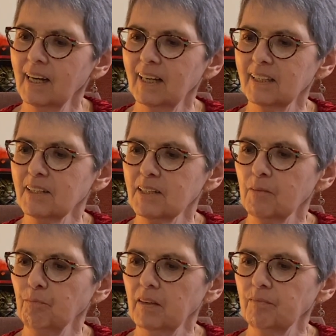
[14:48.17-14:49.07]
And
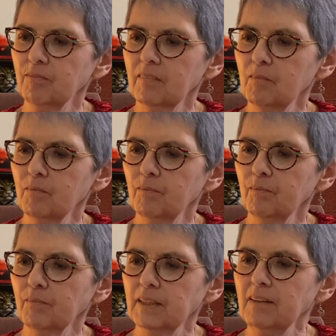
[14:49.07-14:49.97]

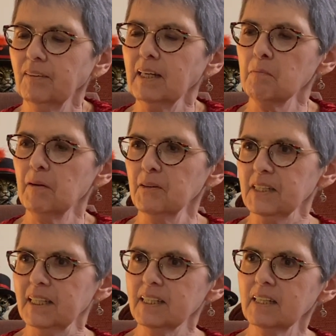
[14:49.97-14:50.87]
when I think
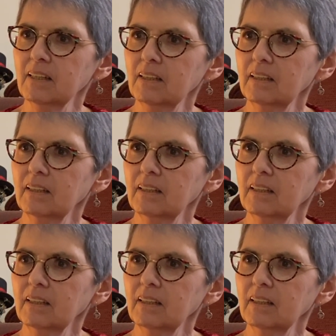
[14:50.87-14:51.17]
about it,